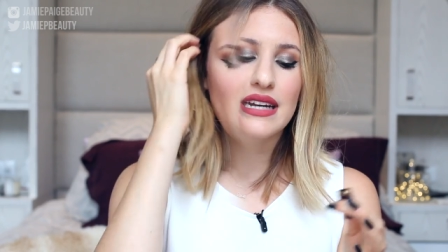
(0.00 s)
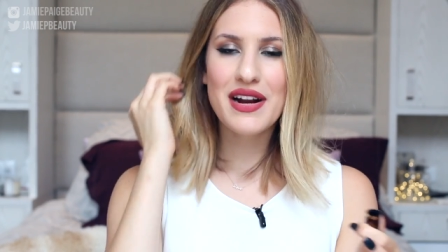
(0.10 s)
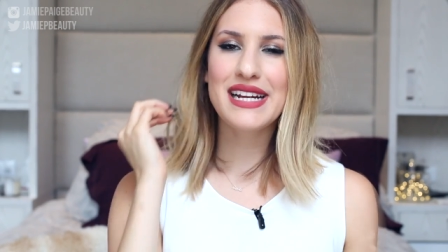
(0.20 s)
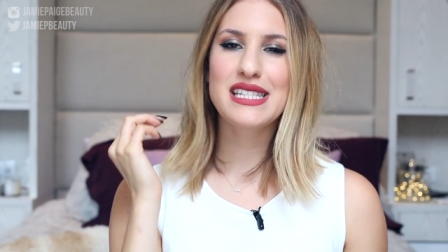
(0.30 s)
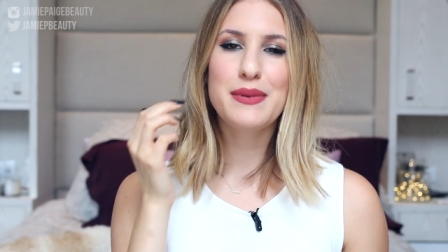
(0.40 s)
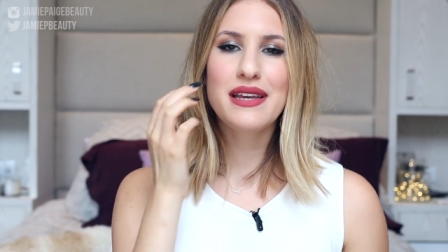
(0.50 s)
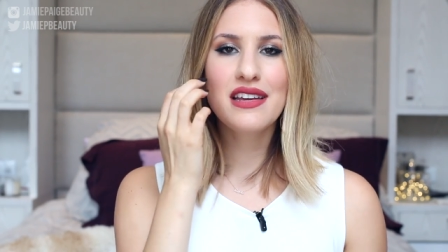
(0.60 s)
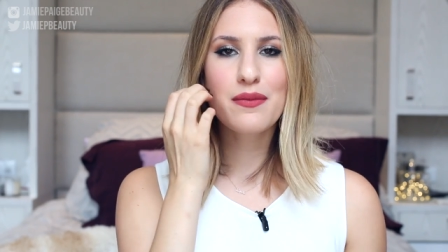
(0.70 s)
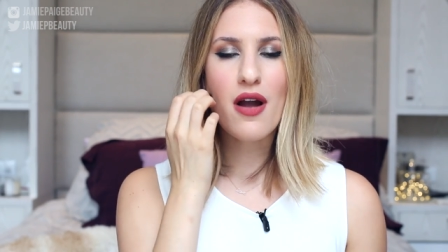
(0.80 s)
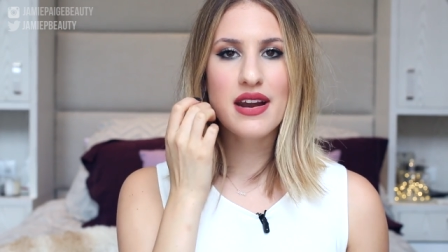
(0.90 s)
All right,
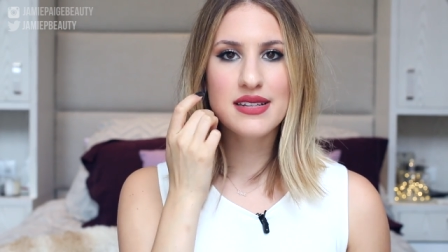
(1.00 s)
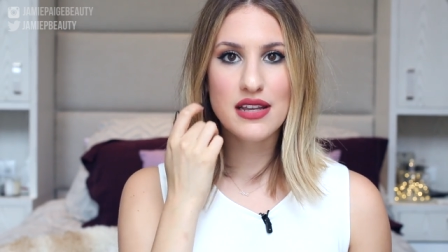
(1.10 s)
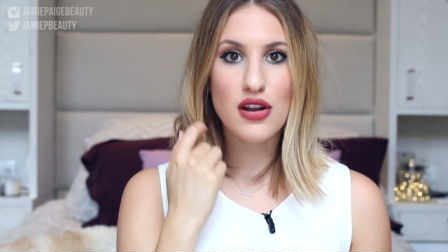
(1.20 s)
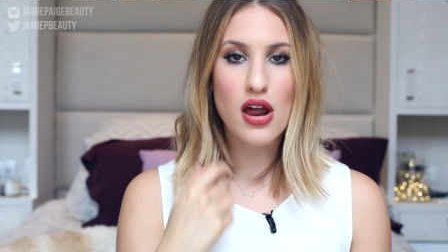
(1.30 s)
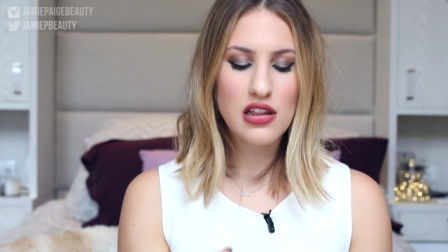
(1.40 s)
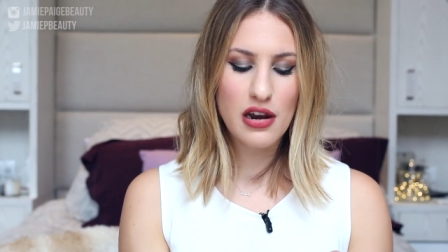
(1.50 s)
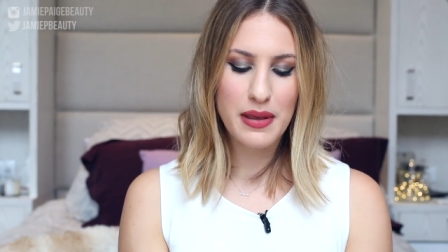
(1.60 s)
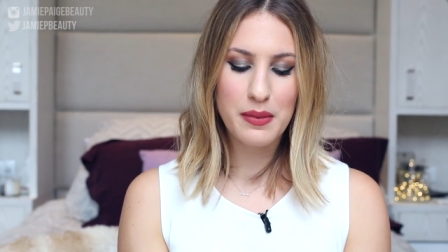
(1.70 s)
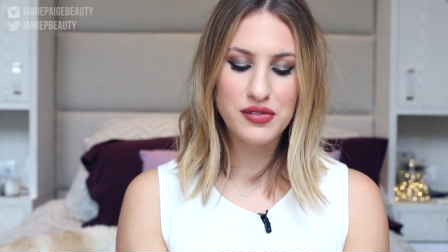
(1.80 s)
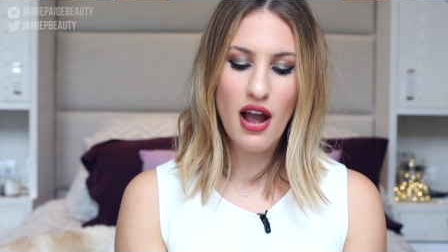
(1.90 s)
speaking of products that not a lot of
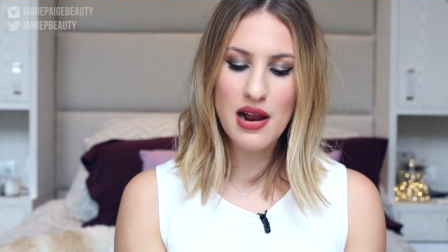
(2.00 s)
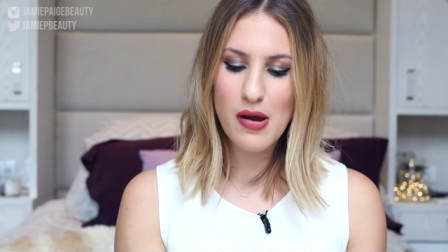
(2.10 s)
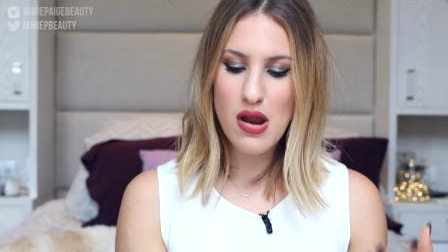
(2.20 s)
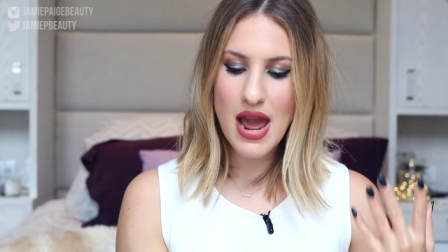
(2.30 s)
people talk about,